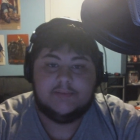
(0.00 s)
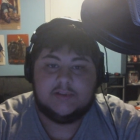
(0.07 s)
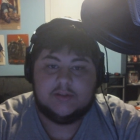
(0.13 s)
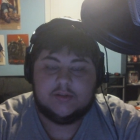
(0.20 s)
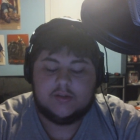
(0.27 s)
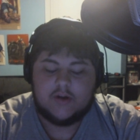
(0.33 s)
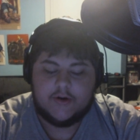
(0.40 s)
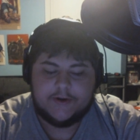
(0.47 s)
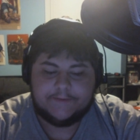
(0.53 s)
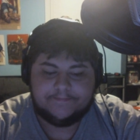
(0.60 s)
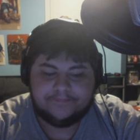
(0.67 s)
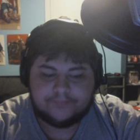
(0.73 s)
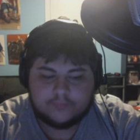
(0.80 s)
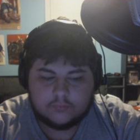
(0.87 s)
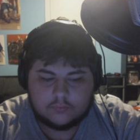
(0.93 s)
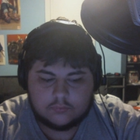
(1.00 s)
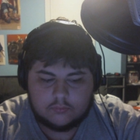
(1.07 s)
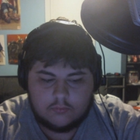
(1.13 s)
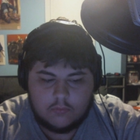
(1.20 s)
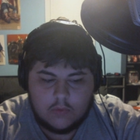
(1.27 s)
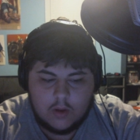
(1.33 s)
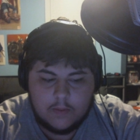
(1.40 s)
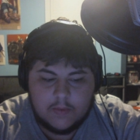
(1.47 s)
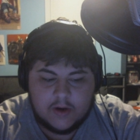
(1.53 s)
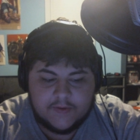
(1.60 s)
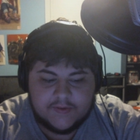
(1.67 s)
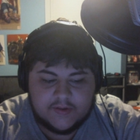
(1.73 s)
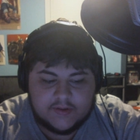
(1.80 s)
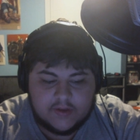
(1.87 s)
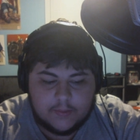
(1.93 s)
so sorry but if
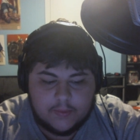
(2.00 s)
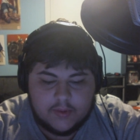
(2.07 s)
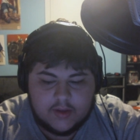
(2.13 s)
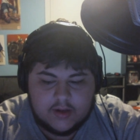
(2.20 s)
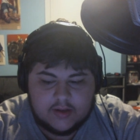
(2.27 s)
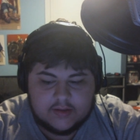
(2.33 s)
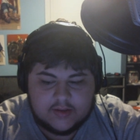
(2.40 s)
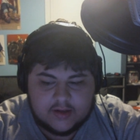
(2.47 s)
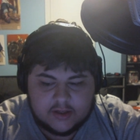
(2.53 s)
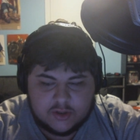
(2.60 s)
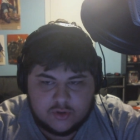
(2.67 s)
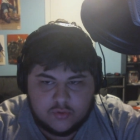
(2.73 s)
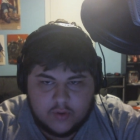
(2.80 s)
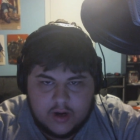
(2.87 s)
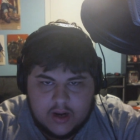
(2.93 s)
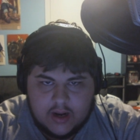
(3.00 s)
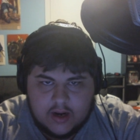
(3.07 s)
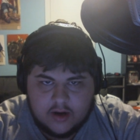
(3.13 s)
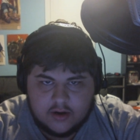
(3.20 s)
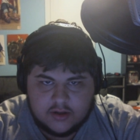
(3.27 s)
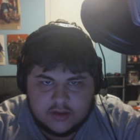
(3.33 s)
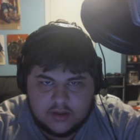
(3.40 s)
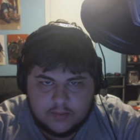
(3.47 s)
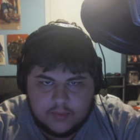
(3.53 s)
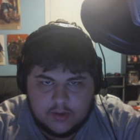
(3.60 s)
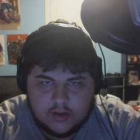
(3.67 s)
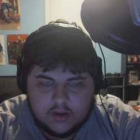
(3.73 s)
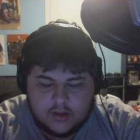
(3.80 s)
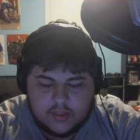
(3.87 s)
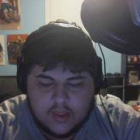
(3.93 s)
it's someone that needs like a trade or something
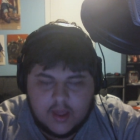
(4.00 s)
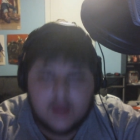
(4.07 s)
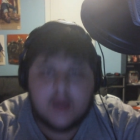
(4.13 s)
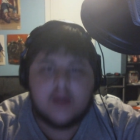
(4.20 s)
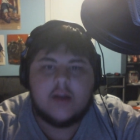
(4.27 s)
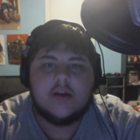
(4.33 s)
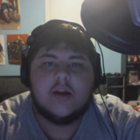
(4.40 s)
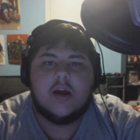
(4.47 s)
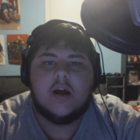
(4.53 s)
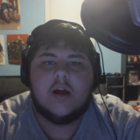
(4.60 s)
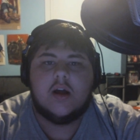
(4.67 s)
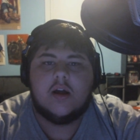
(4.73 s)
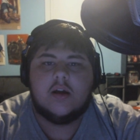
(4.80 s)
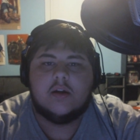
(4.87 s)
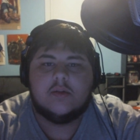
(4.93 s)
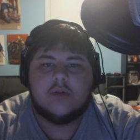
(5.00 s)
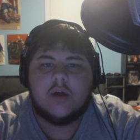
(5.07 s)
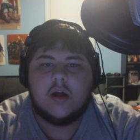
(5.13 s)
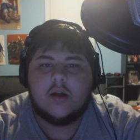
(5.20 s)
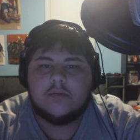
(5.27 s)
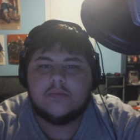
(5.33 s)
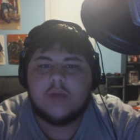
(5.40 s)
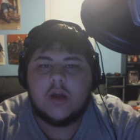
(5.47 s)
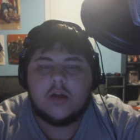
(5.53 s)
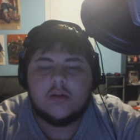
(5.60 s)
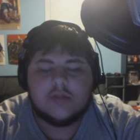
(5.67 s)
like that, uh, I'll I'll